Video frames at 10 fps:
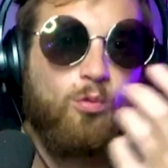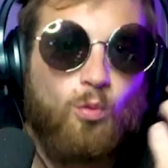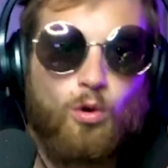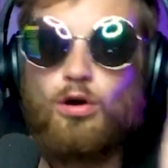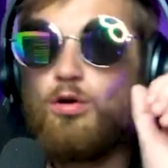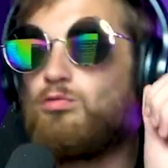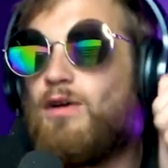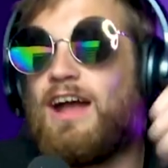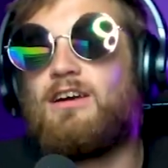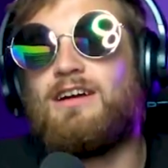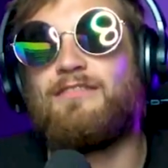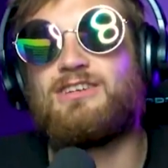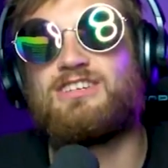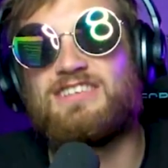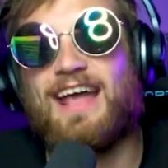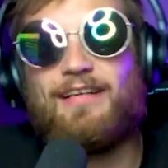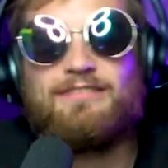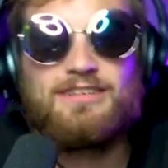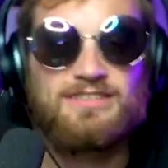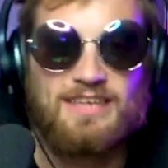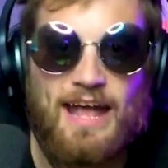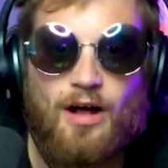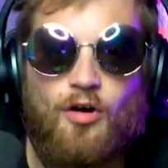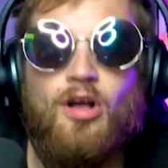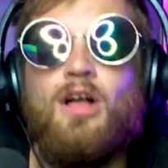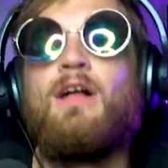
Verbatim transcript: world record, after sale, after sale.